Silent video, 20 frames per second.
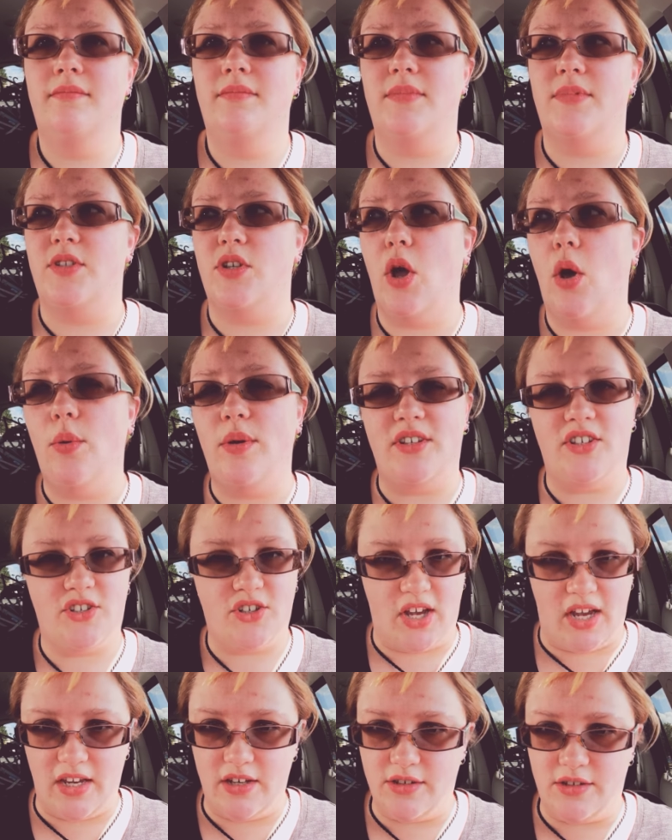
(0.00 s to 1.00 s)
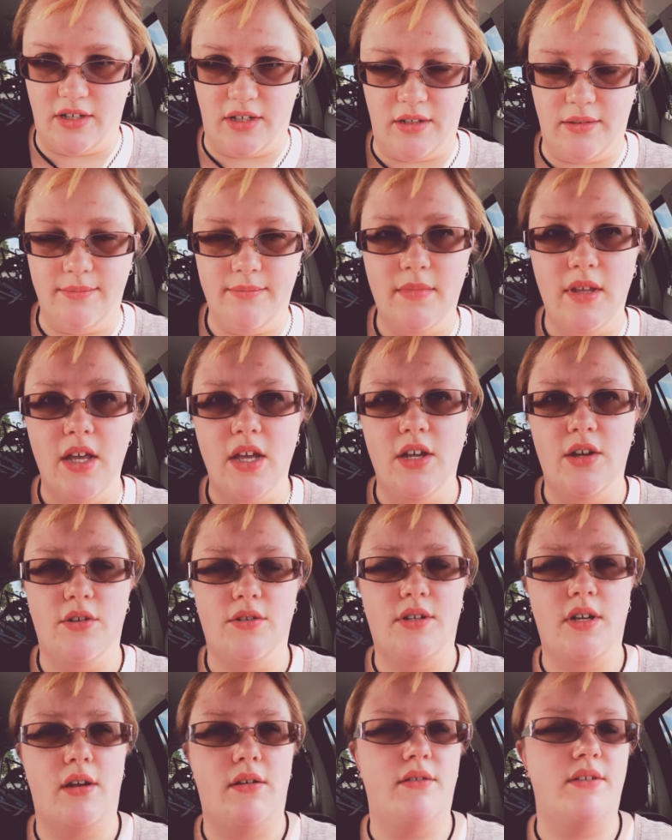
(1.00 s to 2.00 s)
It's always changing. You're
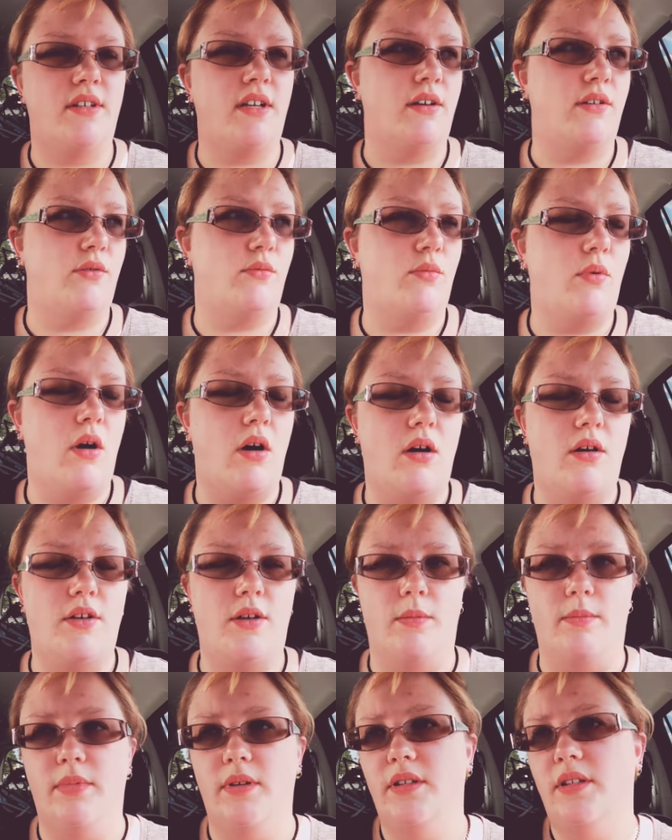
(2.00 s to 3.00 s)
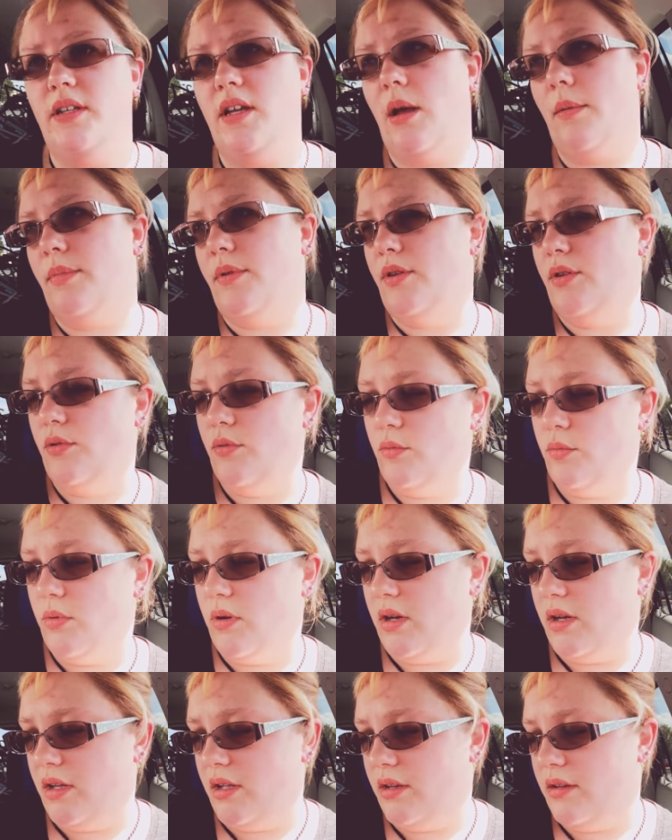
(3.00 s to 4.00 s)
tearing down a wall, you're building up a new
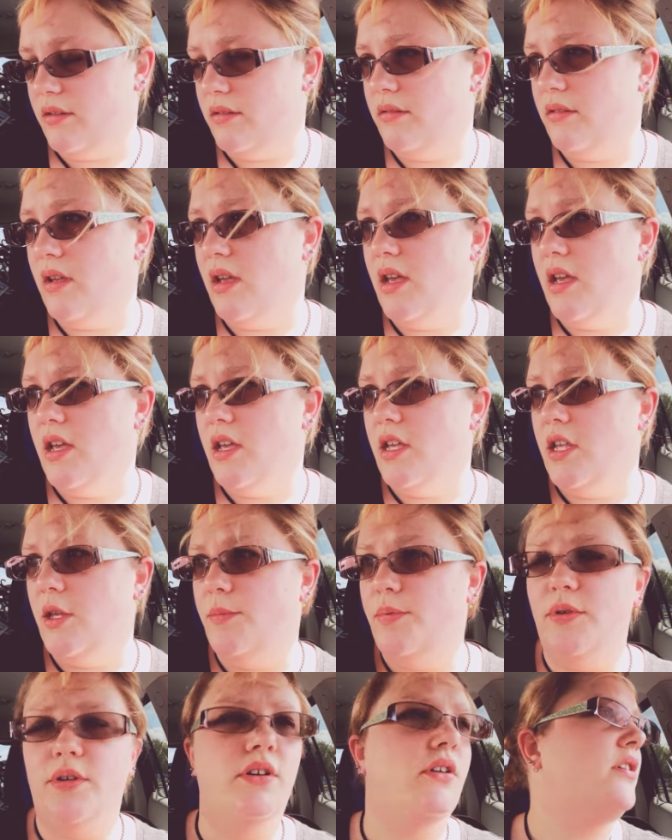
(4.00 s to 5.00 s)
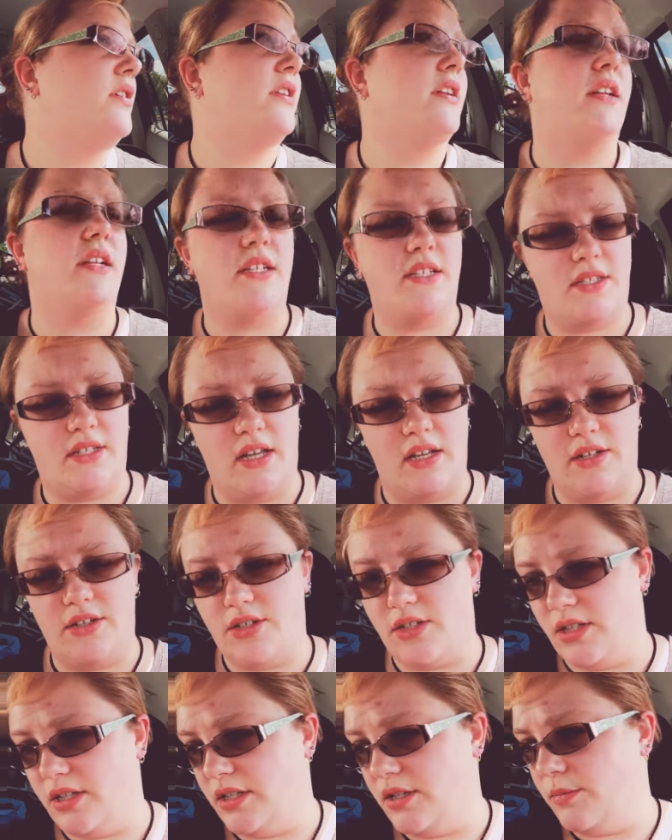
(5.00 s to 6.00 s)
one. You put on an
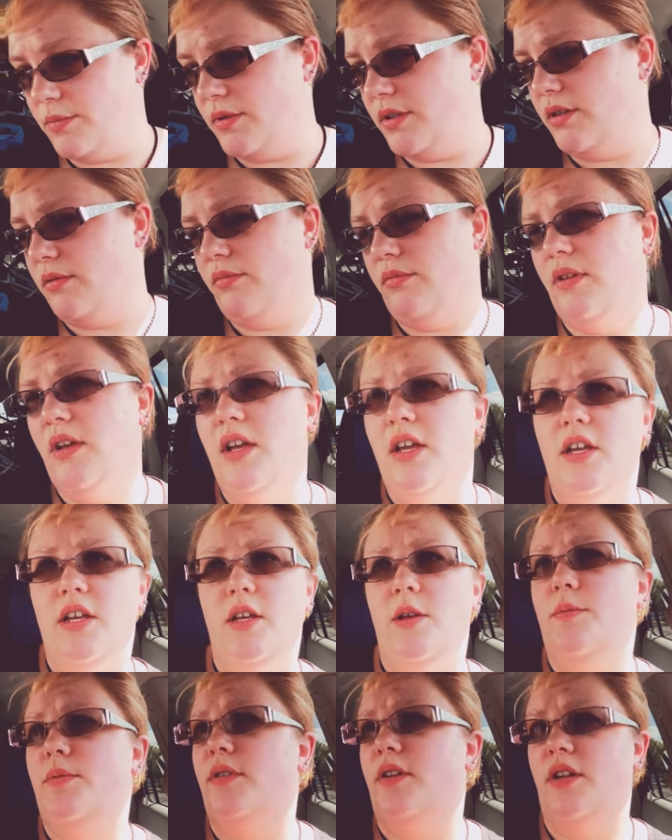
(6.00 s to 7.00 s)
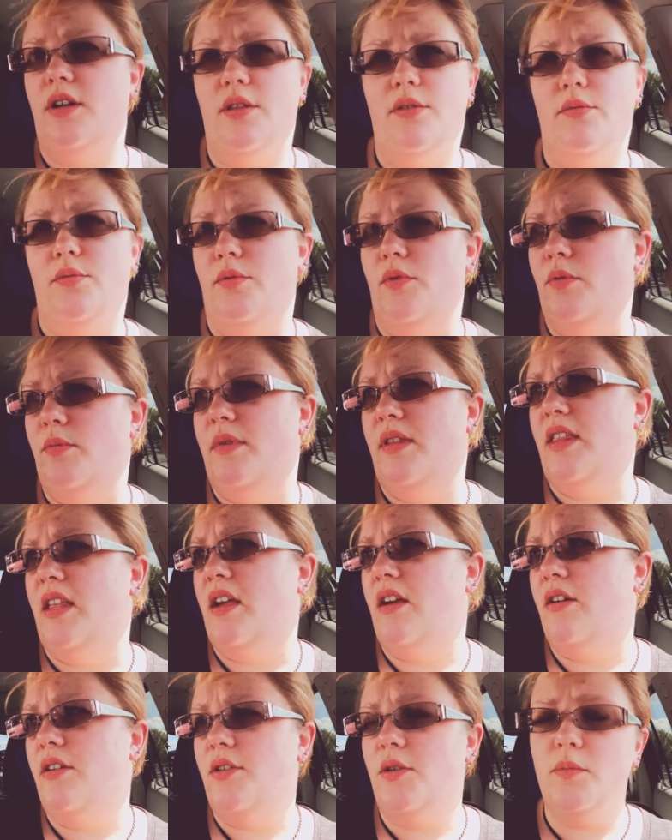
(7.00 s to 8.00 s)
extension, you put another room in
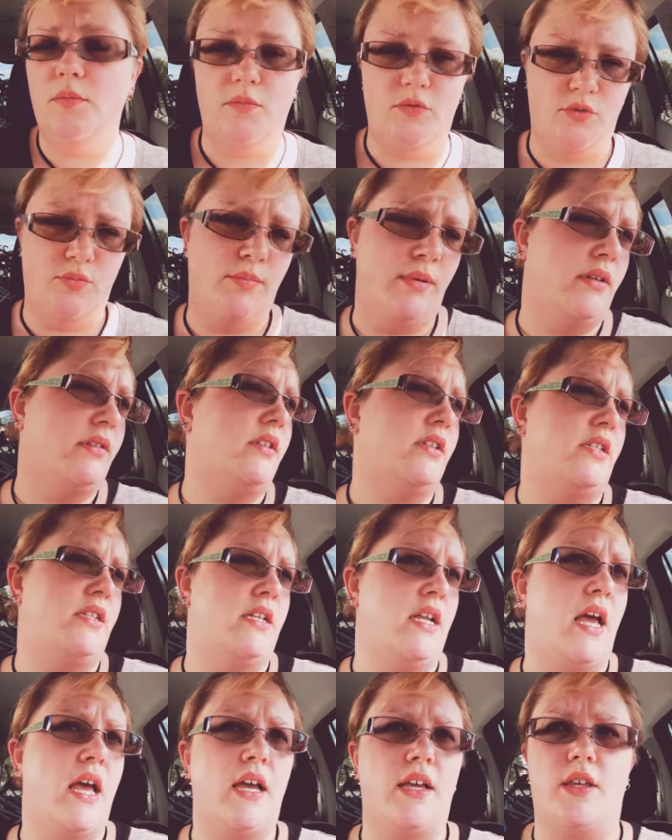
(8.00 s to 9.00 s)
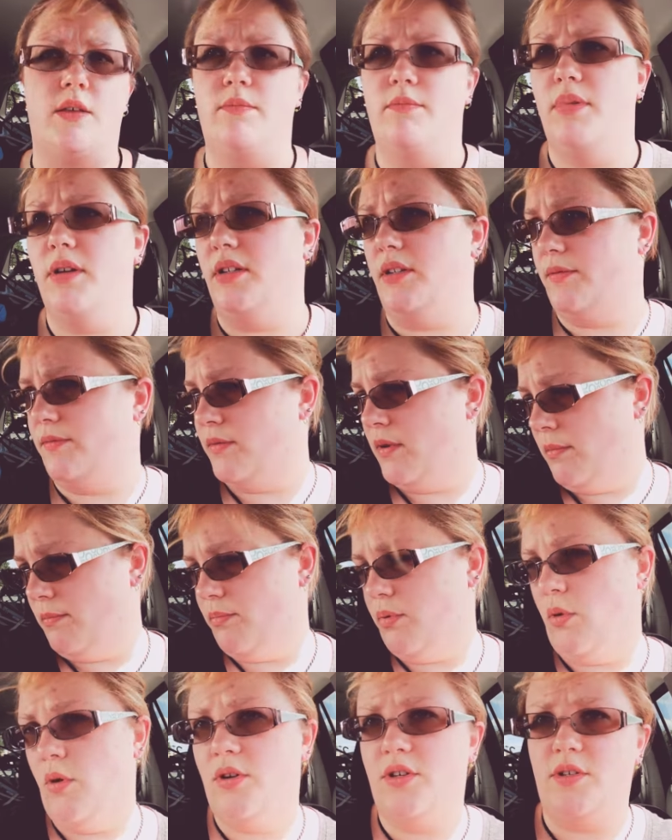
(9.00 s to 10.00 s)
there, you build a deck, you build a front
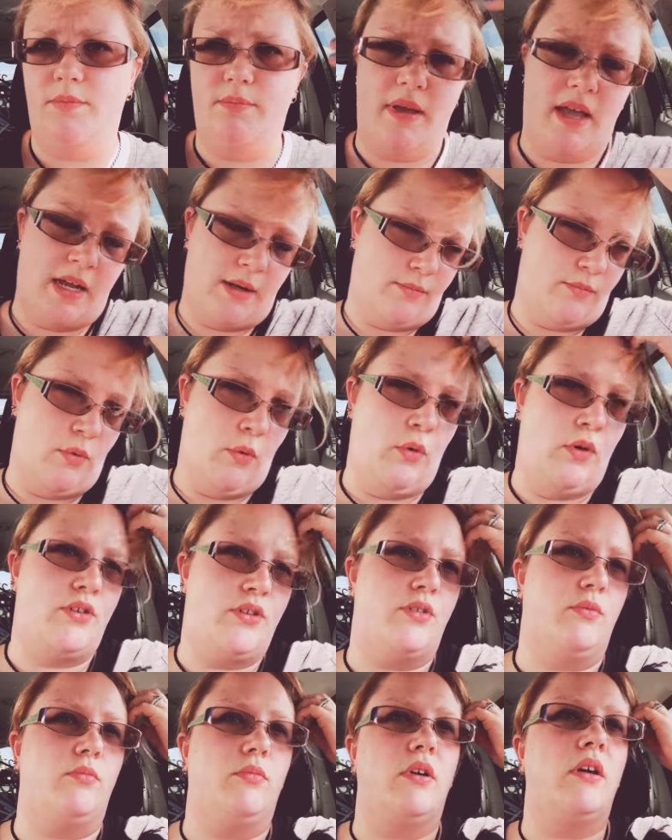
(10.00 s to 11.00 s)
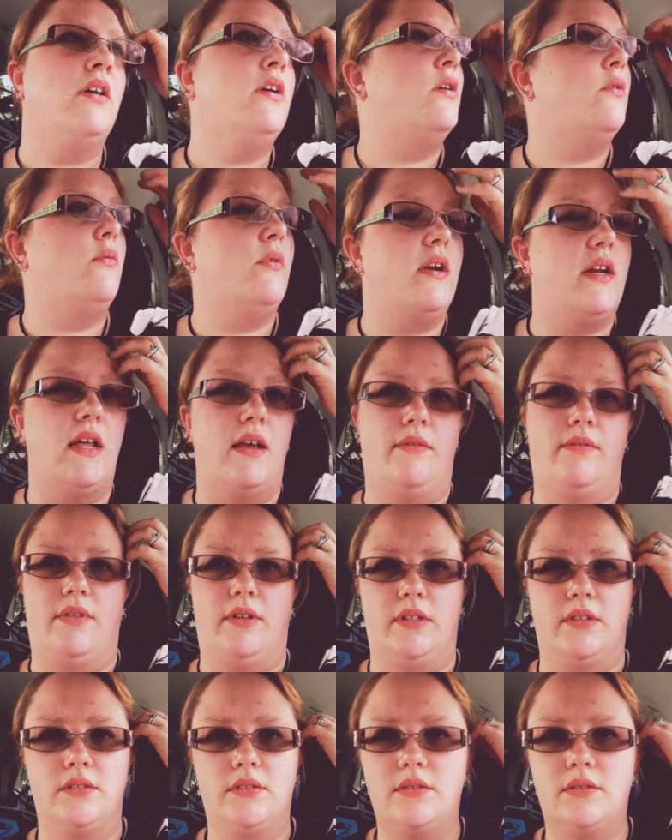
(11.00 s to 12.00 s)
porch, back porch, whatever.